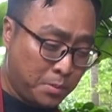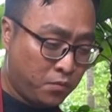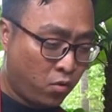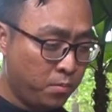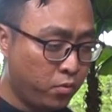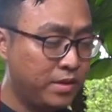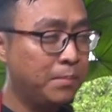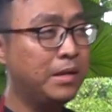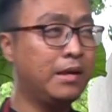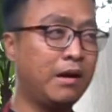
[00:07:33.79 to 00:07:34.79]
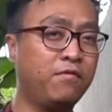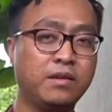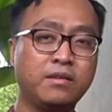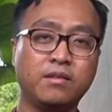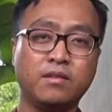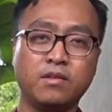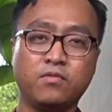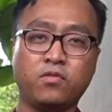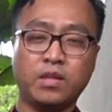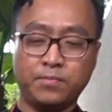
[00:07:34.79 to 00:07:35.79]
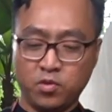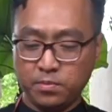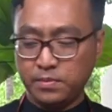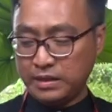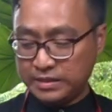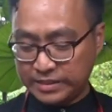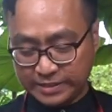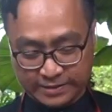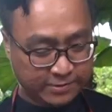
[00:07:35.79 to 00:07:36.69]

before we put them in the oven for them to be baked.